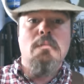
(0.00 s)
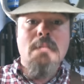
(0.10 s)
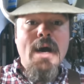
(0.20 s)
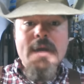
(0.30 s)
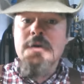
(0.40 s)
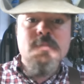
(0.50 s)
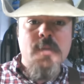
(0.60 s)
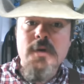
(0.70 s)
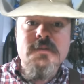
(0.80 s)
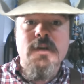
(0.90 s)
My ears
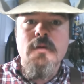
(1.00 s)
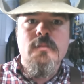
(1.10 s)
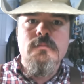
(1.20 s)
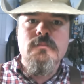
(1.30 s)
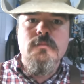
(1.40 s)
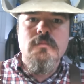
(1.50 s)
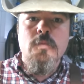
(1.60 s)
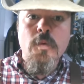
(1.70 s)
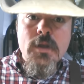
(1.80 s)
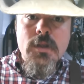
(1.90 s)
perked up.
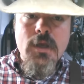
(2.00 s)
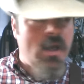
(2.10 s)
Really?